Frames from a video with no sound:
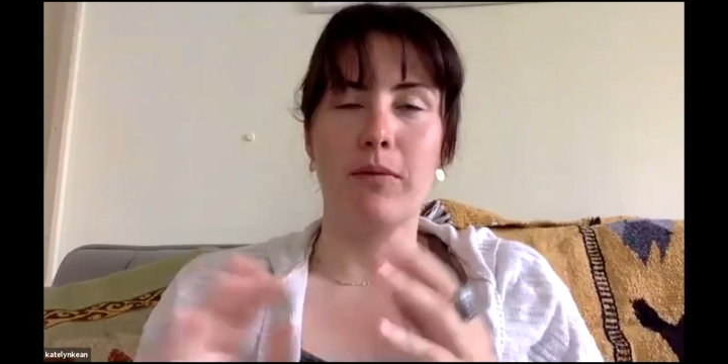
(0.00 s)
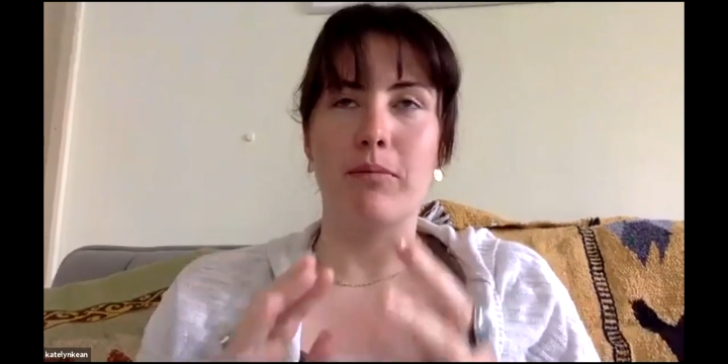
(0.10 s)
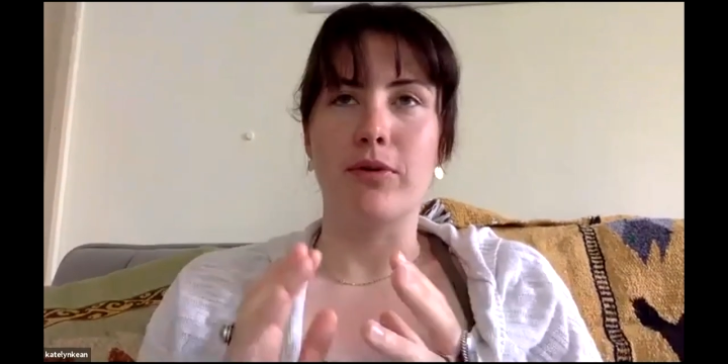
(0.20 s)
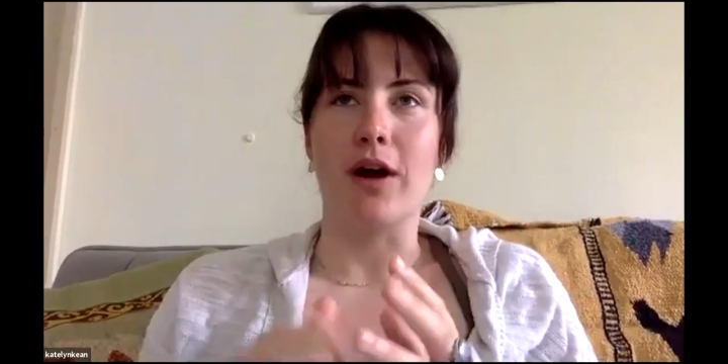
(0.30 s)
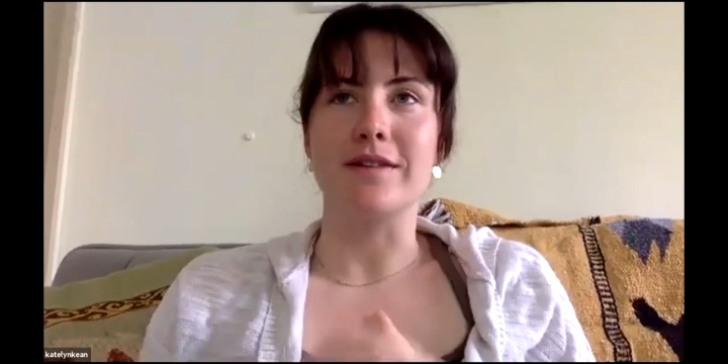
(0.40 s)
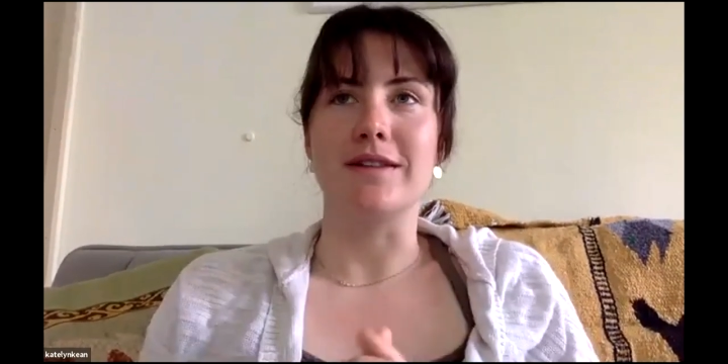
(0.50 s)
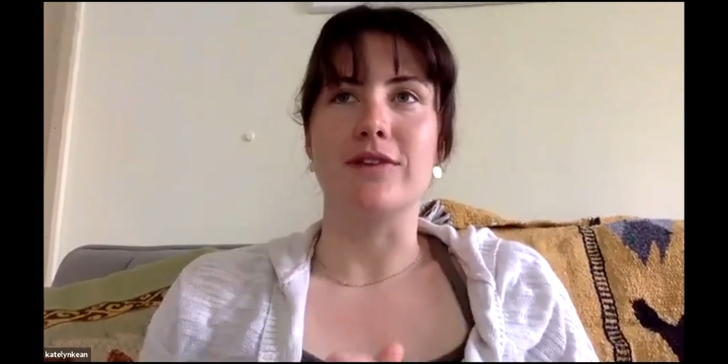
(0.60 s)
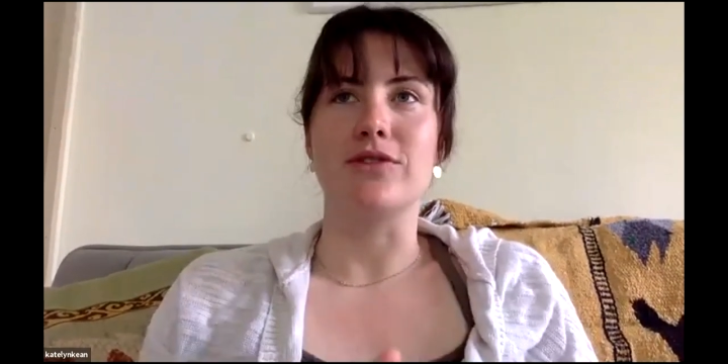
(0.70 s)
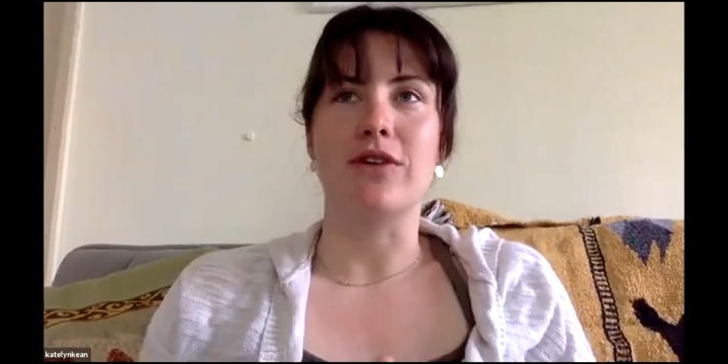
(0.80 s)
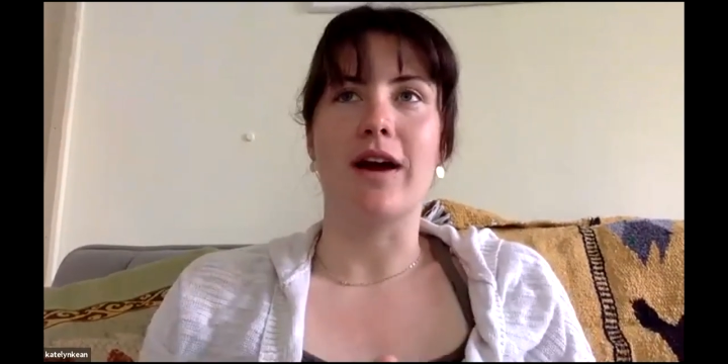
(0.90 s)

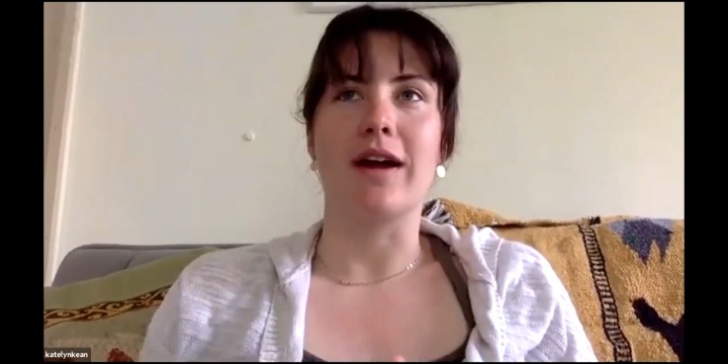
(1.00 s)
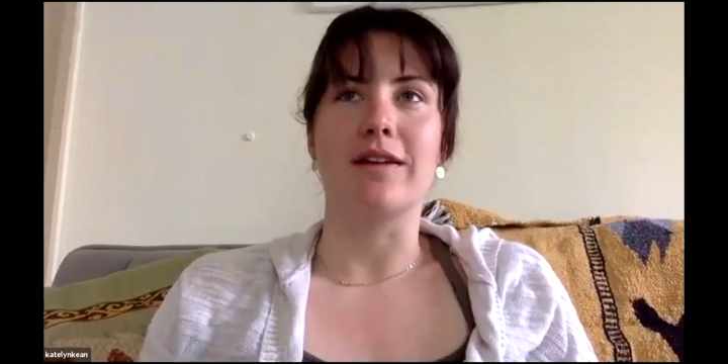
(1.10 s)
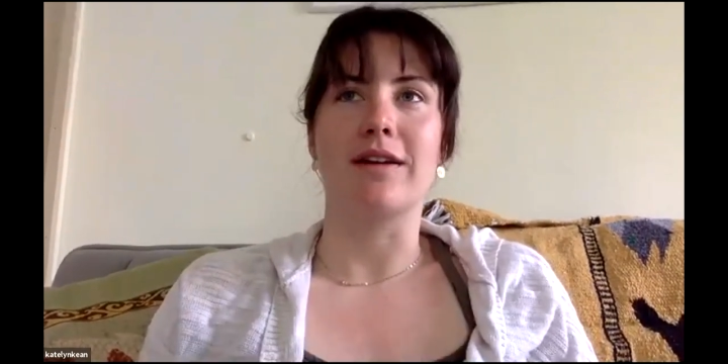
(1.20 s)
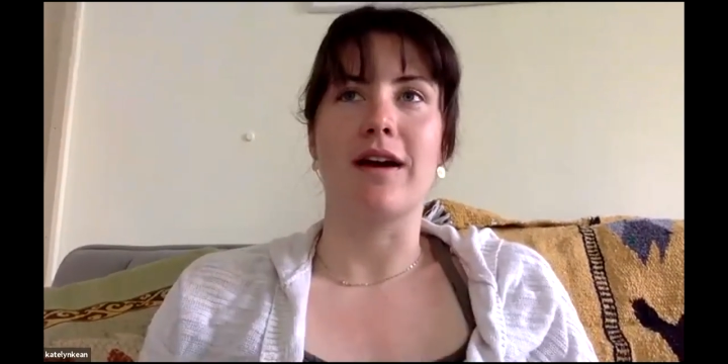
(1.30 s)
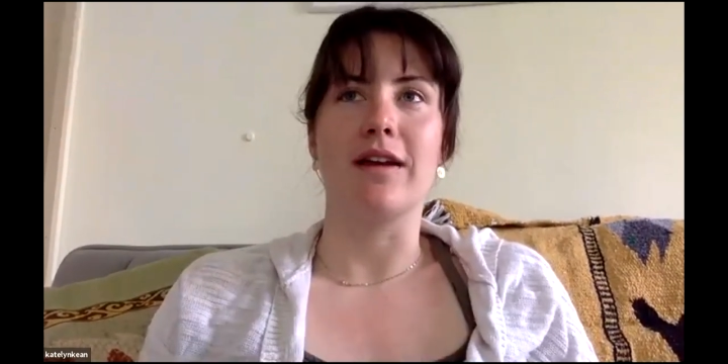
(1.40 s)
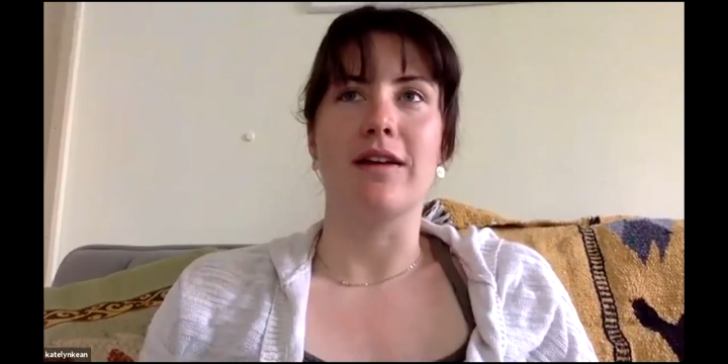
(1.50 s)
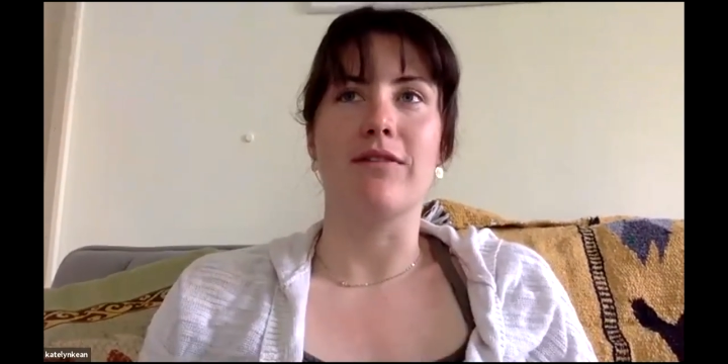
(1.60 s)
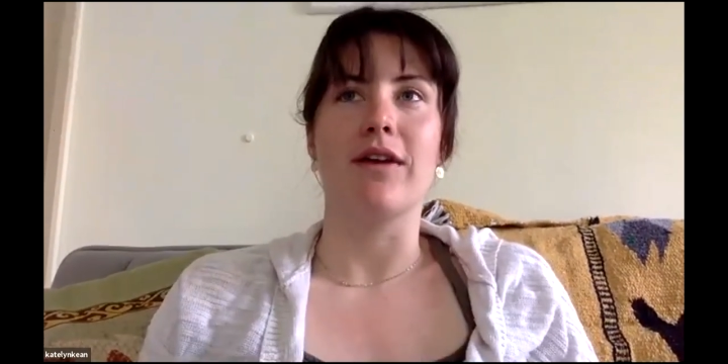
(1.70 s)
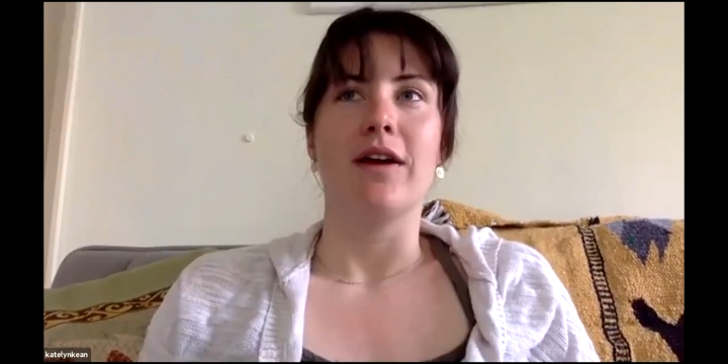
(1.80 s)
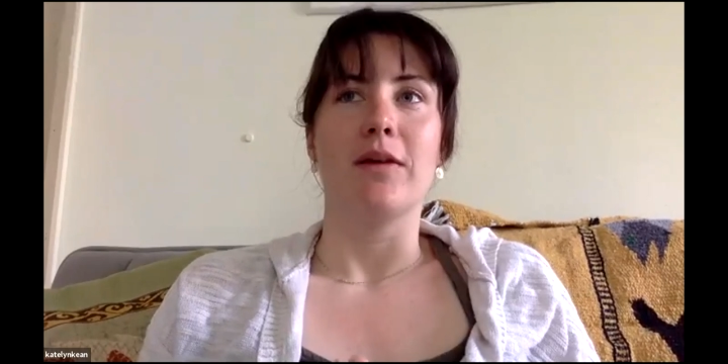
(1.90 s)
process trying to kind of
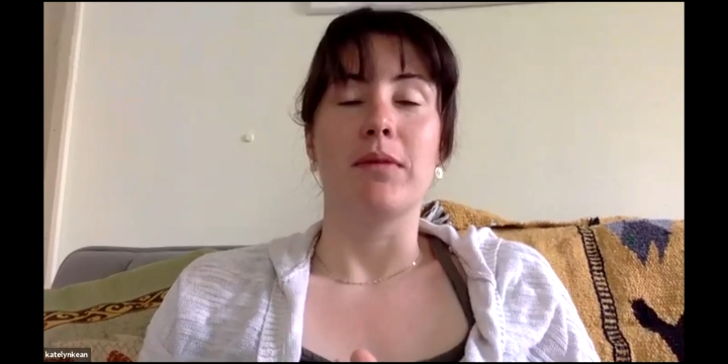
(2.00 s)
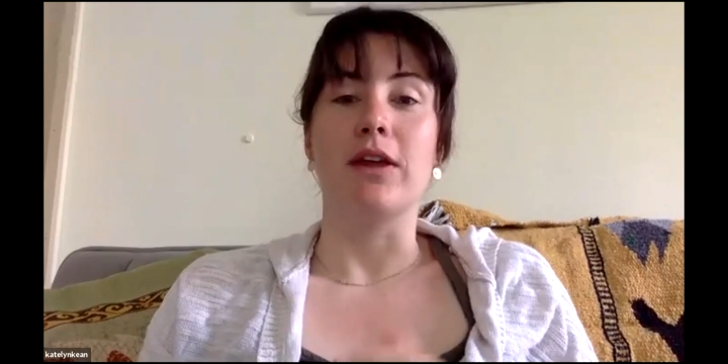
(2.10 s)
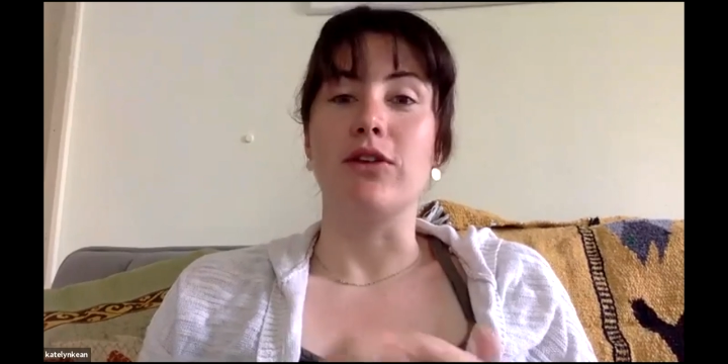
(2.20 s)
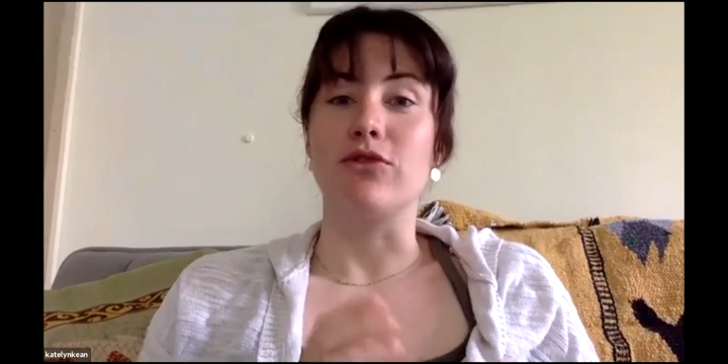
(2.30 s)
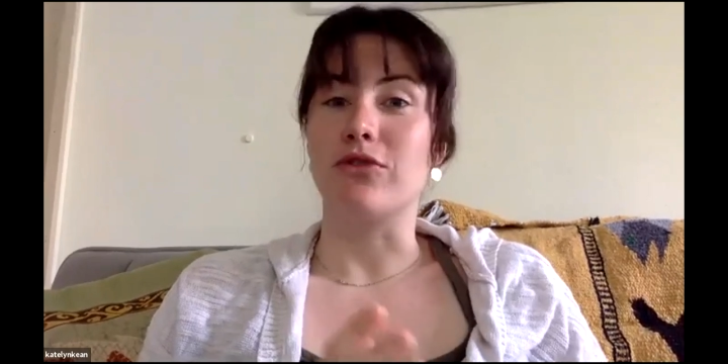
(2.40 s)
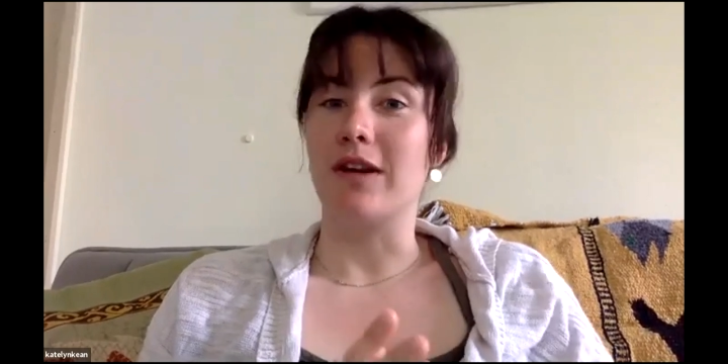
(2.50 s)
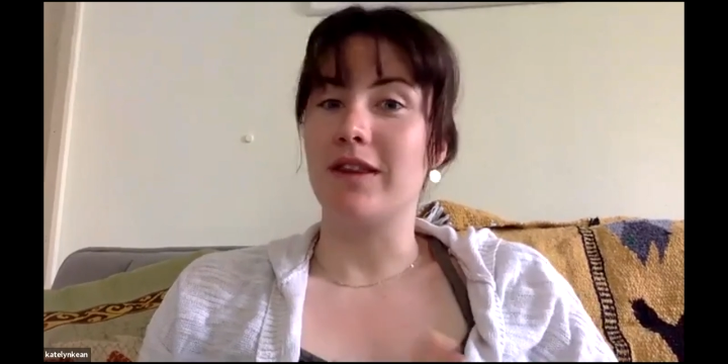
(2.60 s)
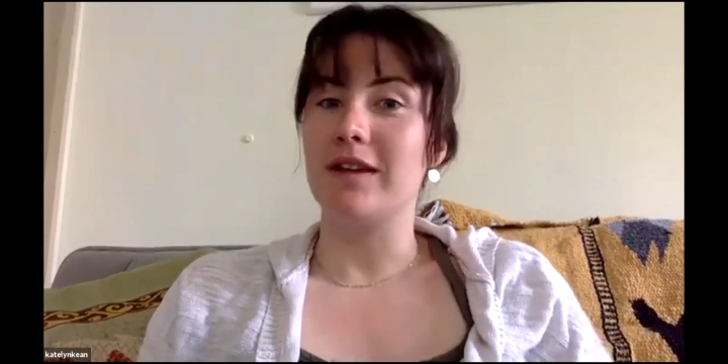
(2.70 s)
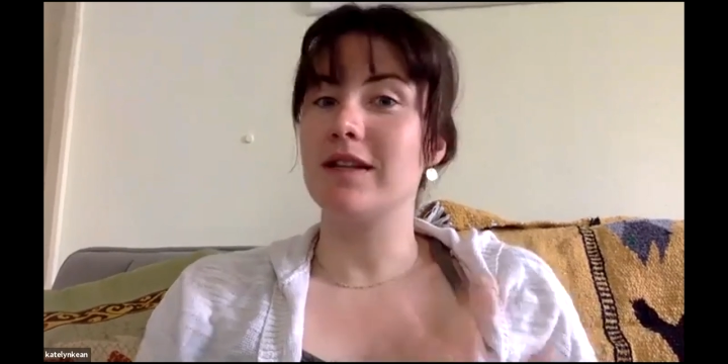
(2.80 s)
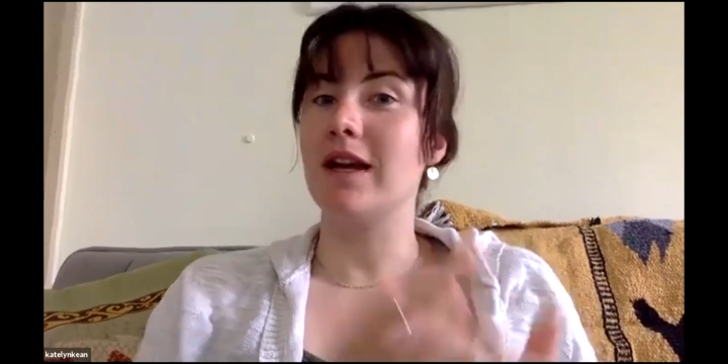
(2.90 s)
be like, you should write
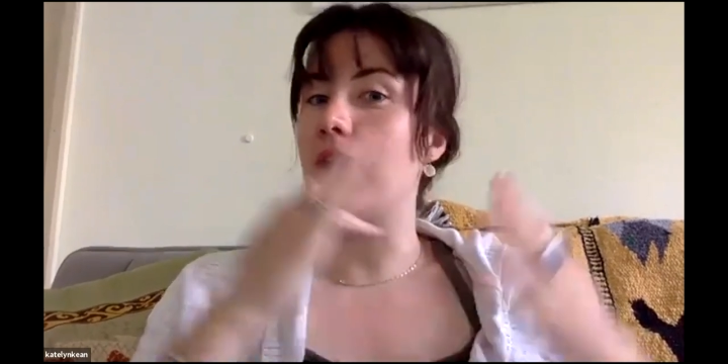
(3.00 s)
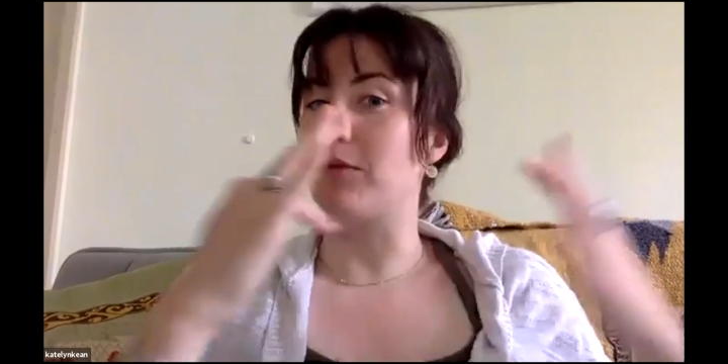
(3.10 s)
that down.